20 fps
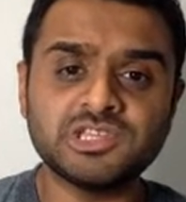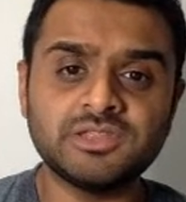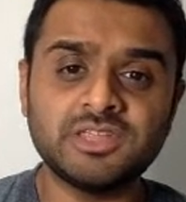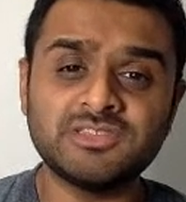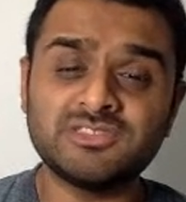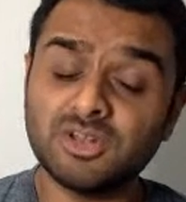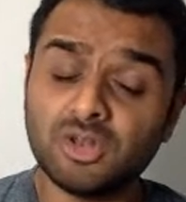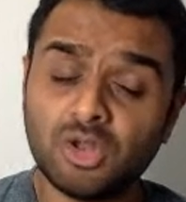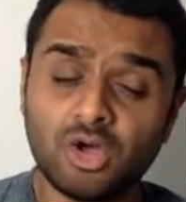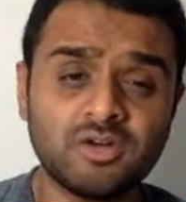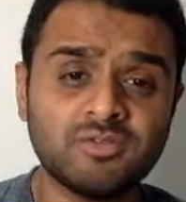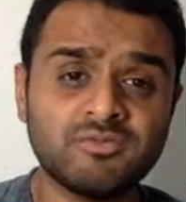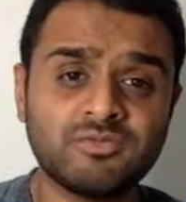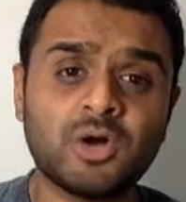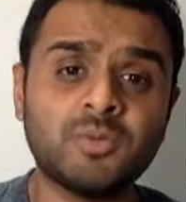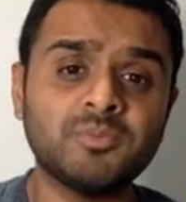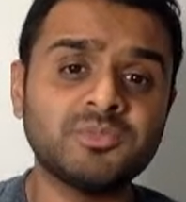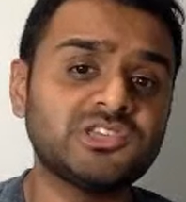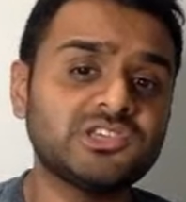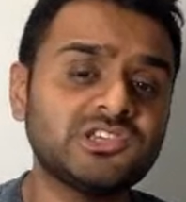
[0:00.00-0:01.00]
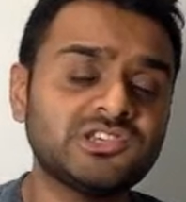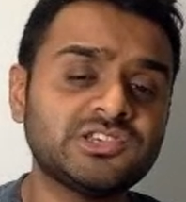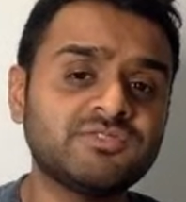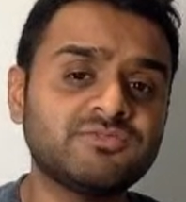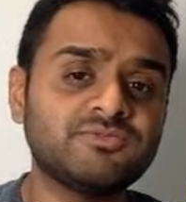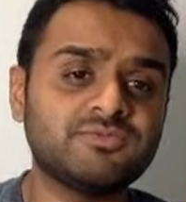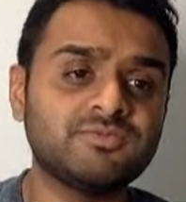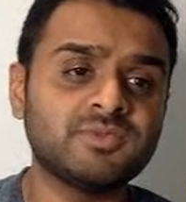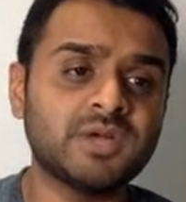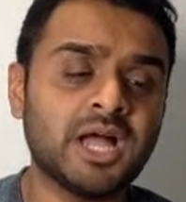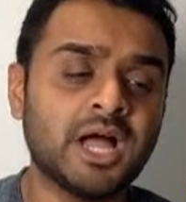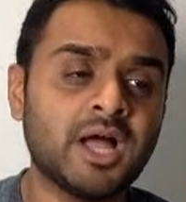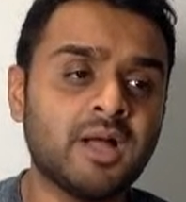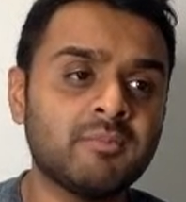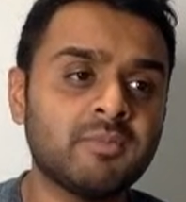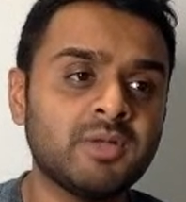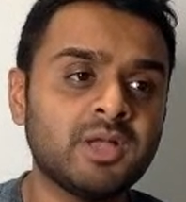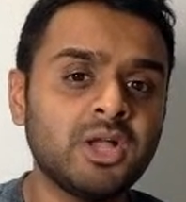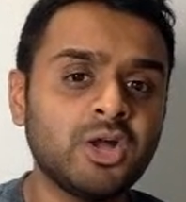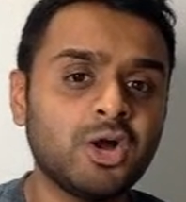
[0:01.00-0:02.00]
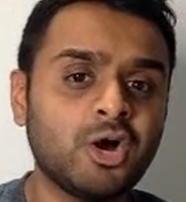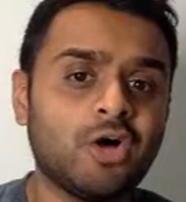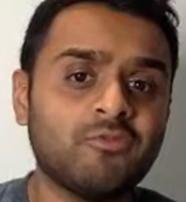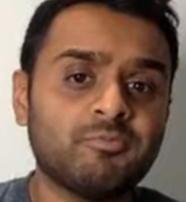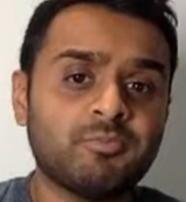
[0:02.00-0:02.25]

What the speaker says: There's a lot of competition of